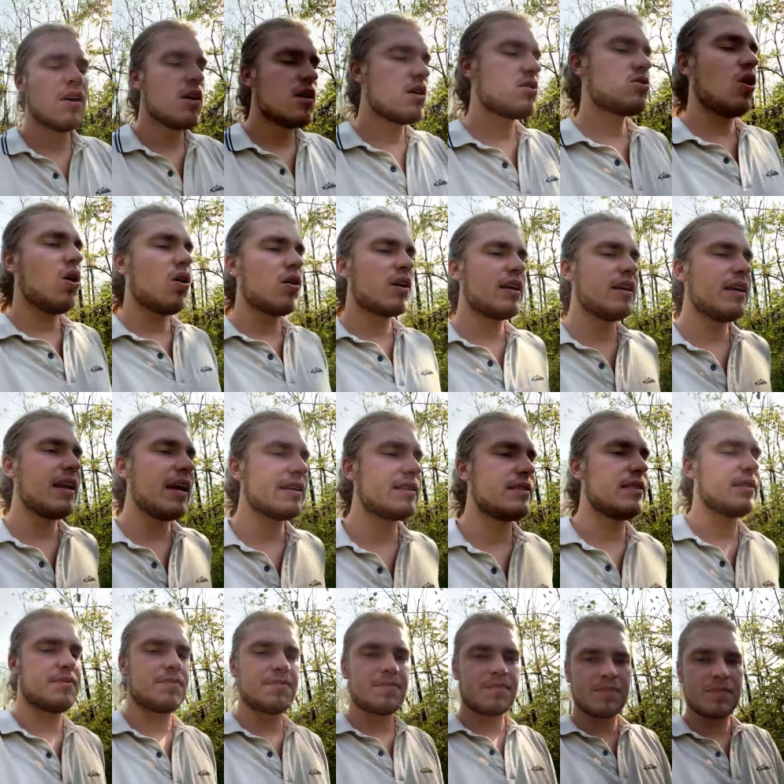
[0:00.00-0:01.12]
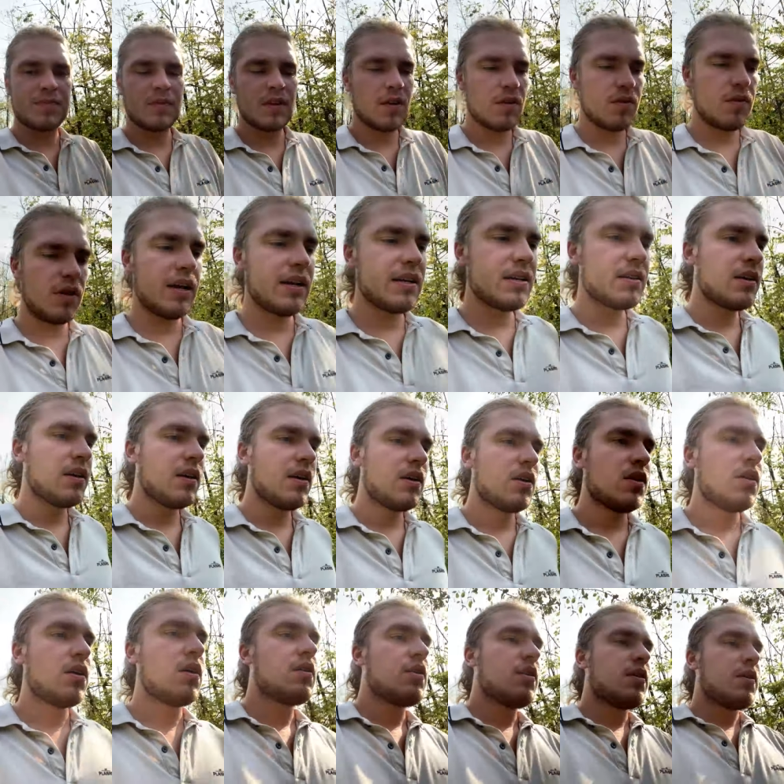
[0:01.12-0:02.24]
it's all connected, right?
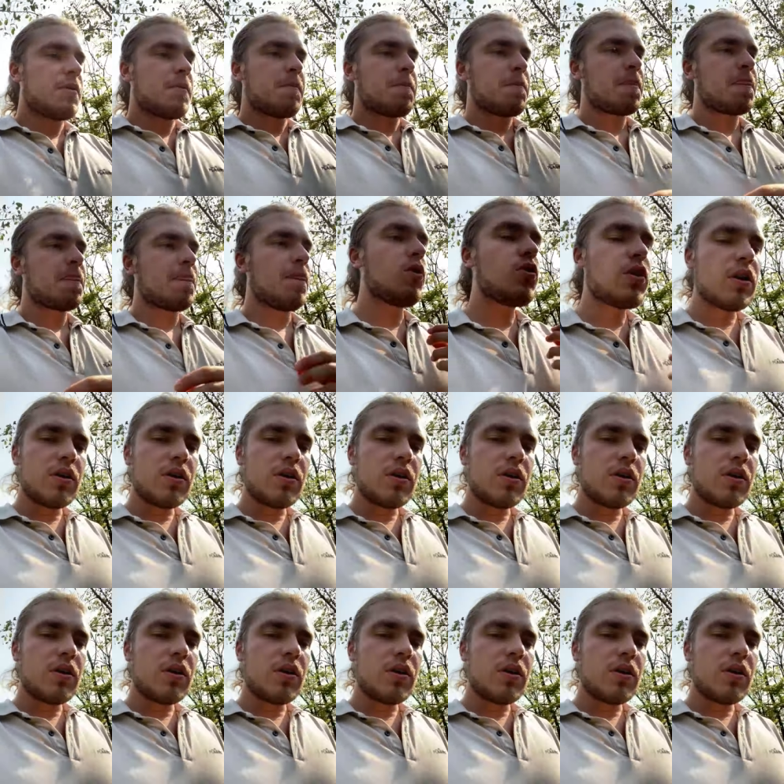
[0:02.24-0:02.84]
You